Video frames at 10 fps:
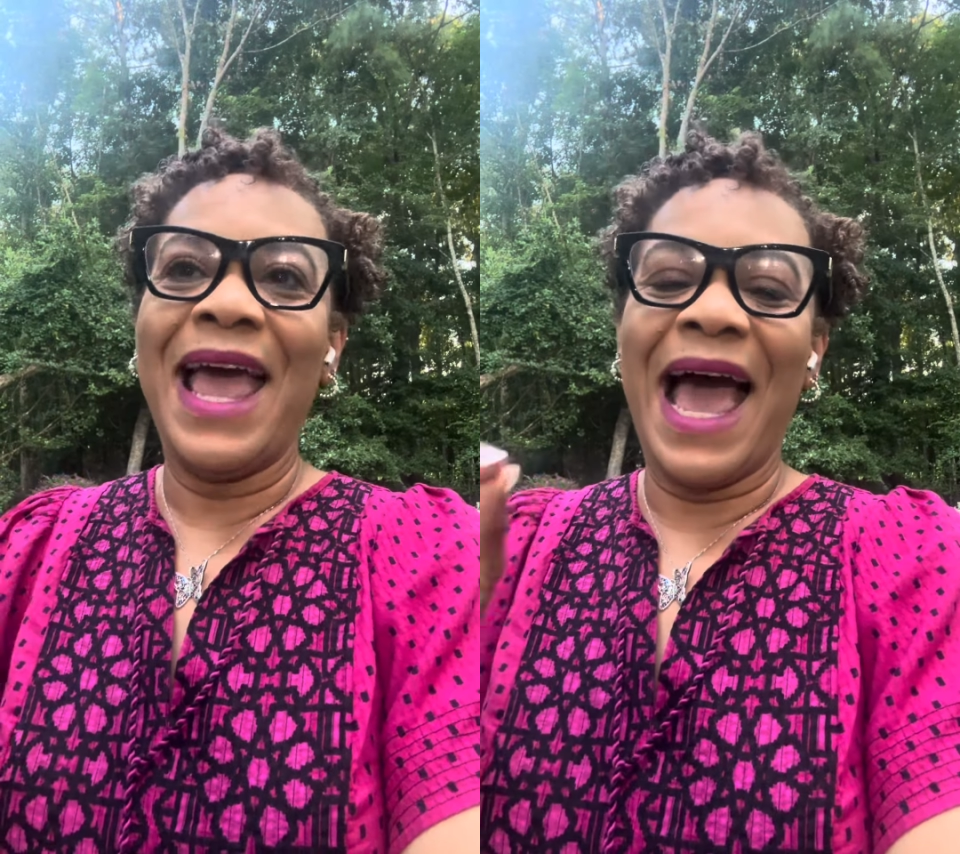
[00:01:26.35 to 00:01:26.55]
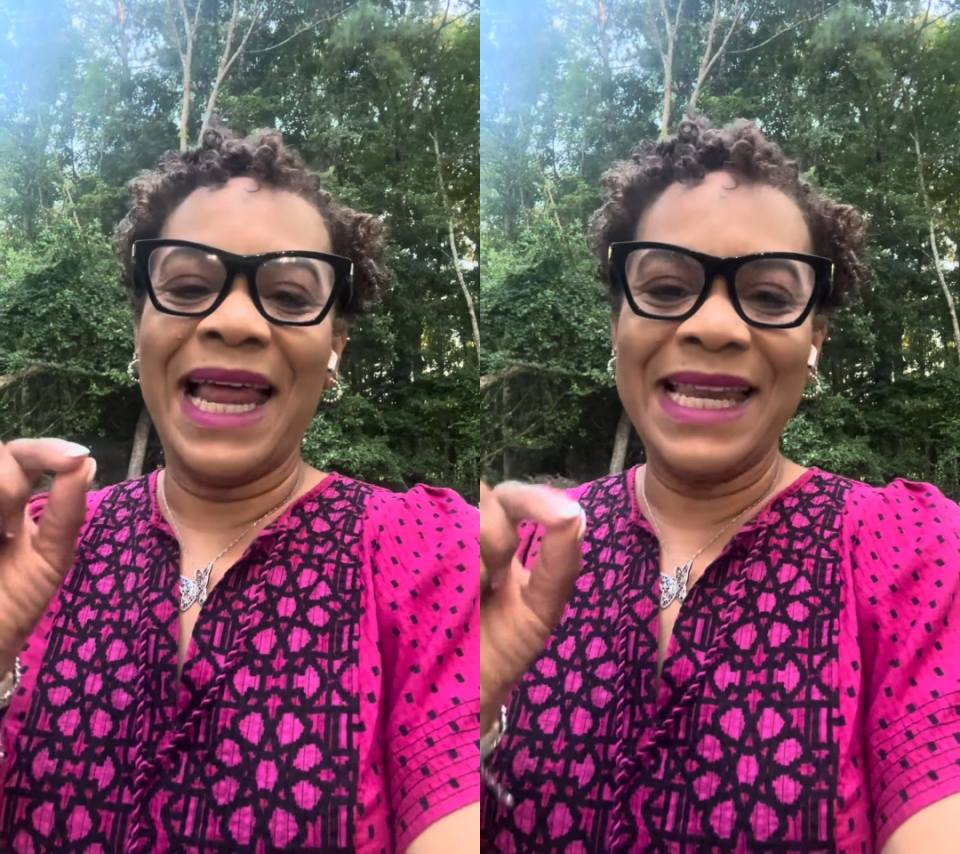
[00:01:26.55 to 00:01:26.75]

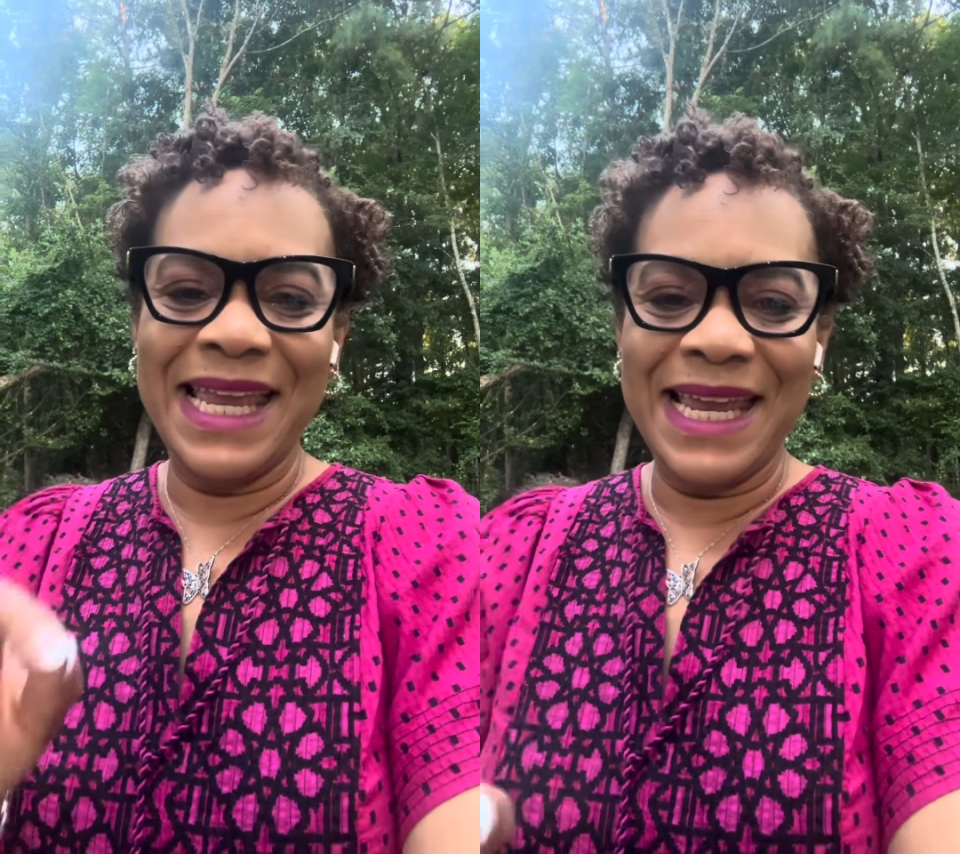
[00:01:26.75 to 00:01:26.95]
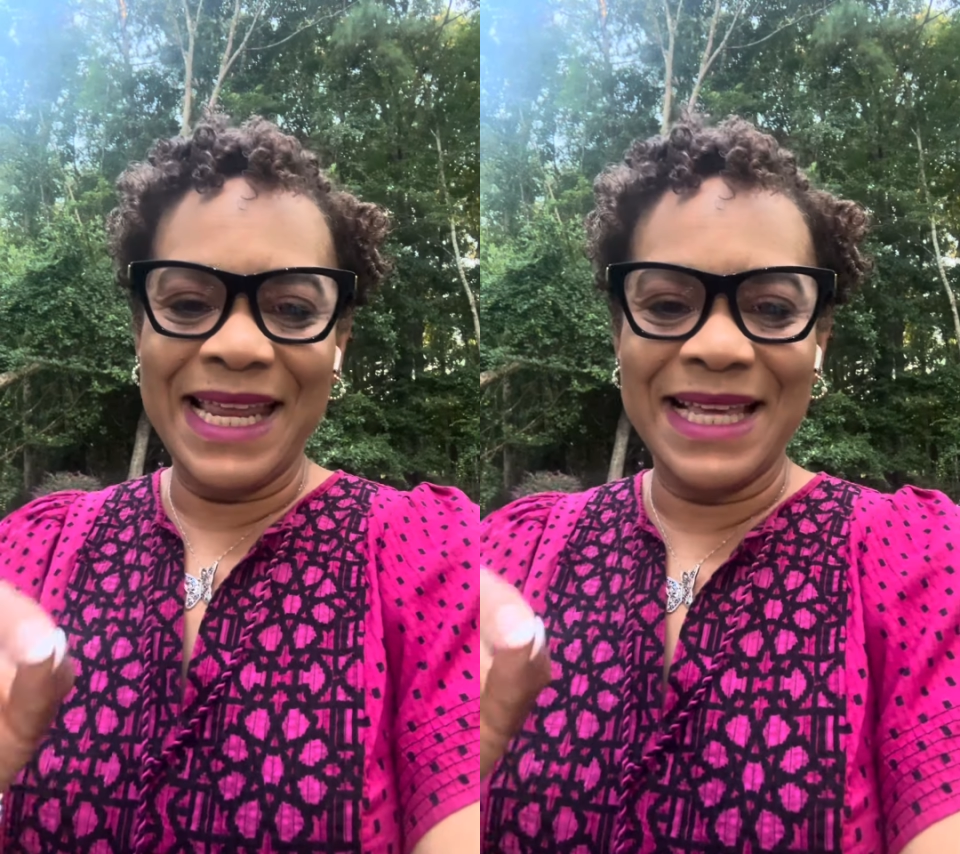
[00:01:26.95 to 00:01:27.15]
I
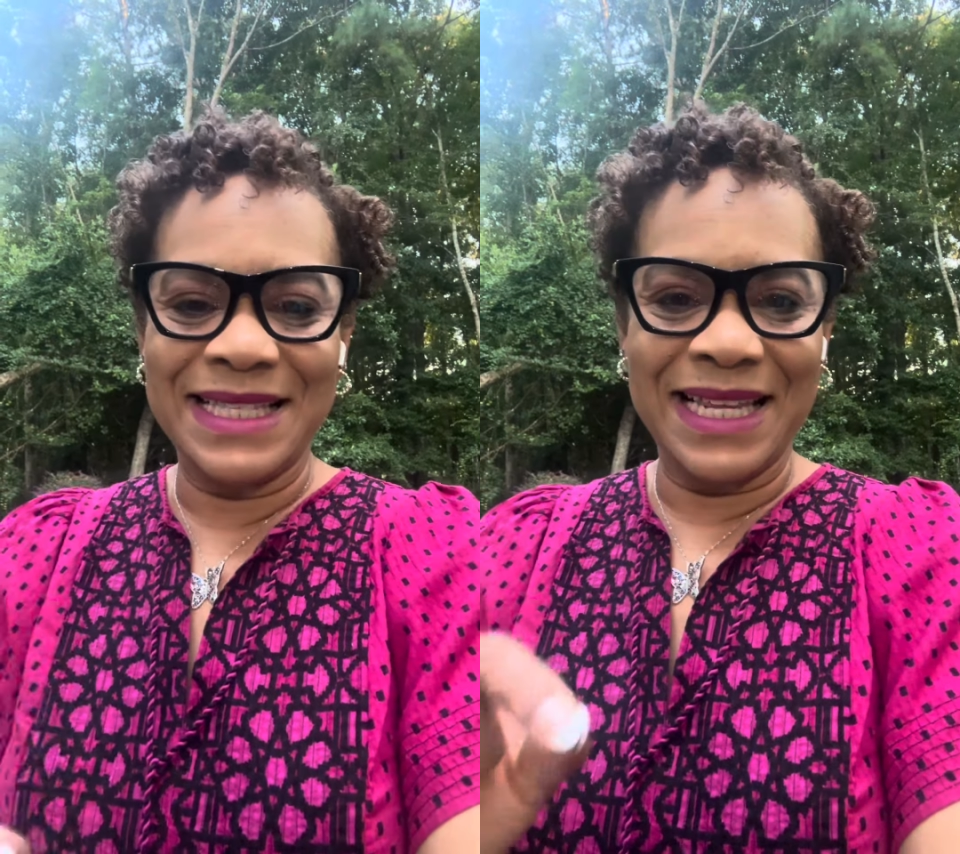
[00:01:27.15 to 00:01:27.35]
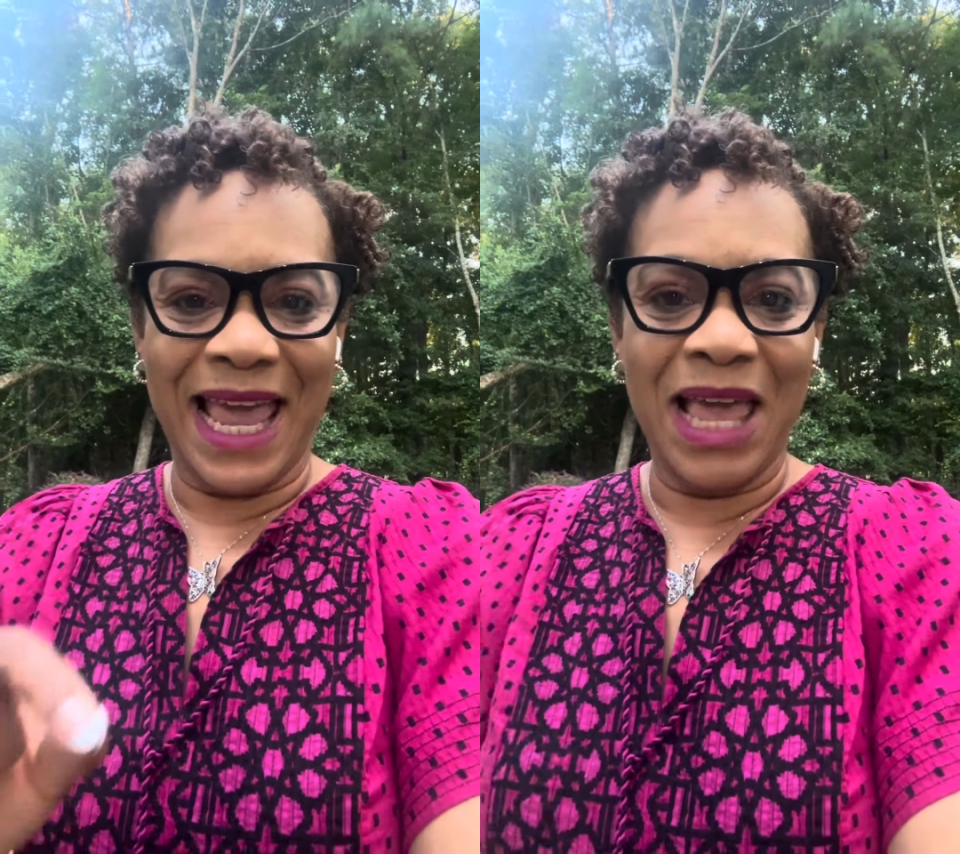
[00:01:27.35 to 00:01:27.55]
need his
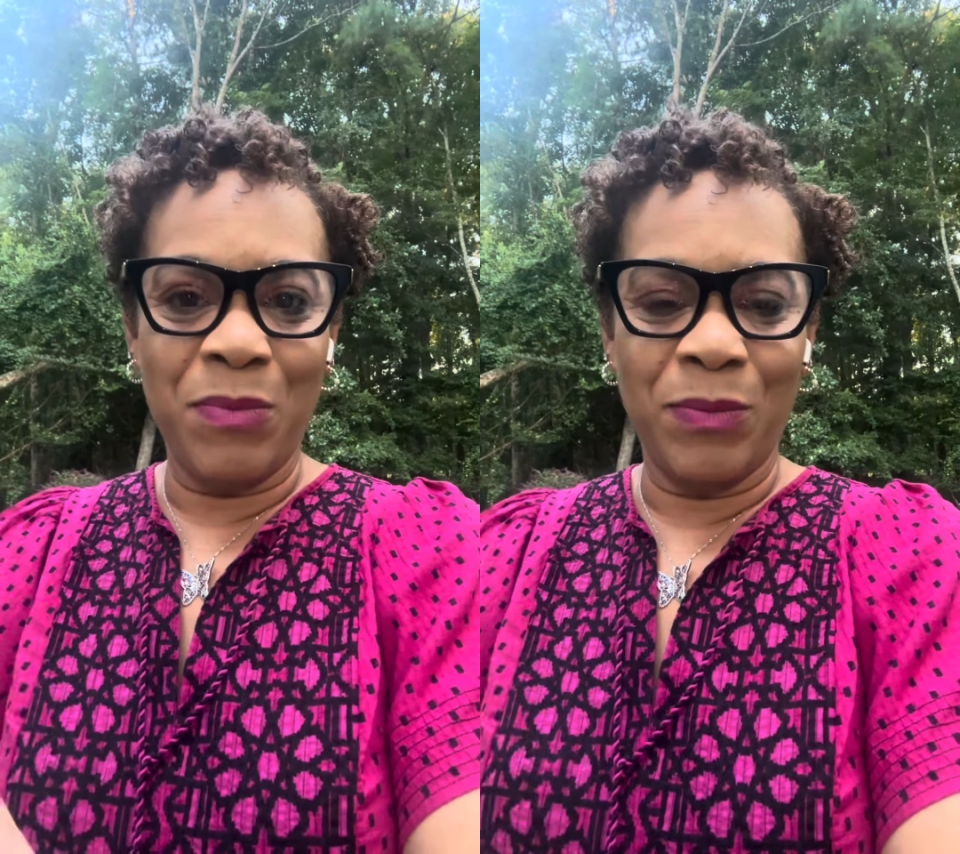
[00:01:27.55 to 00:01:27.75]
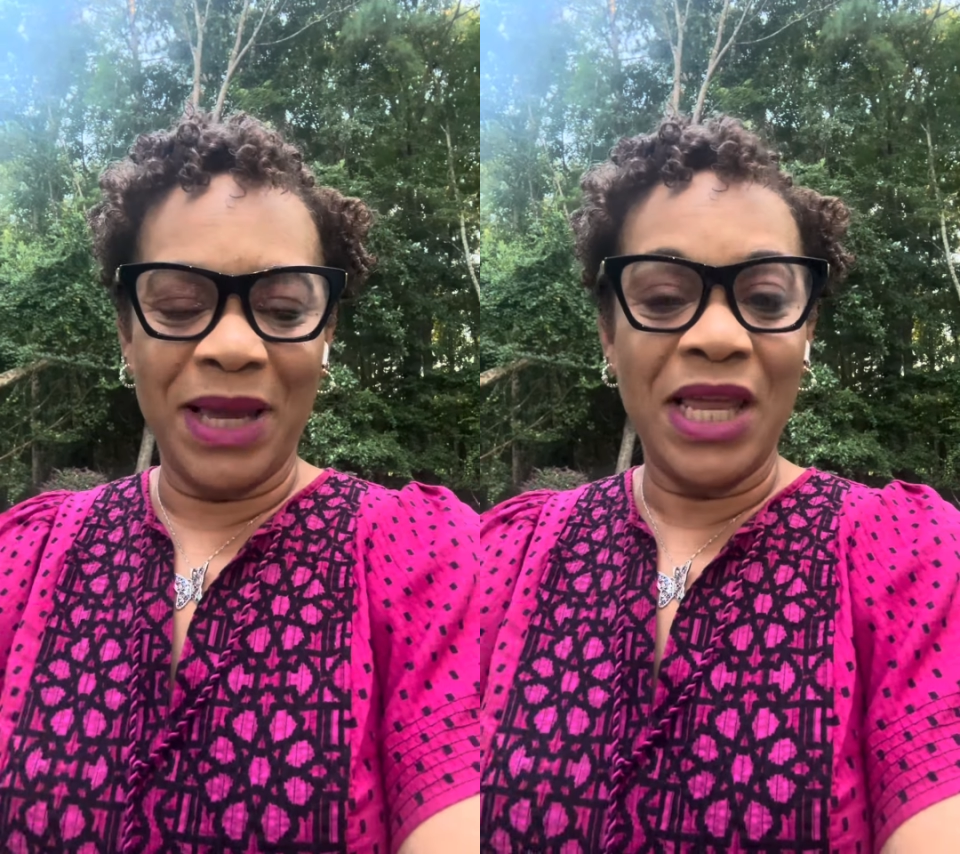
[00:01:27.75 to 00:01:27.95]

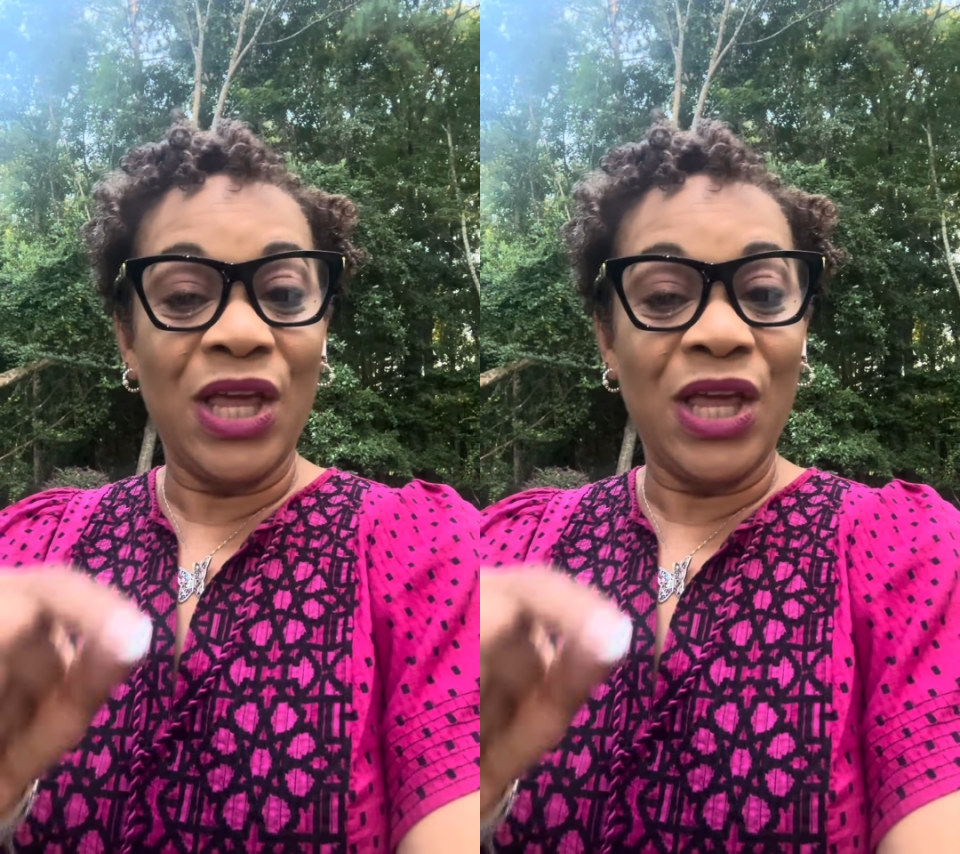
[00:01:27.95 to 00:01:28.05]
enablement.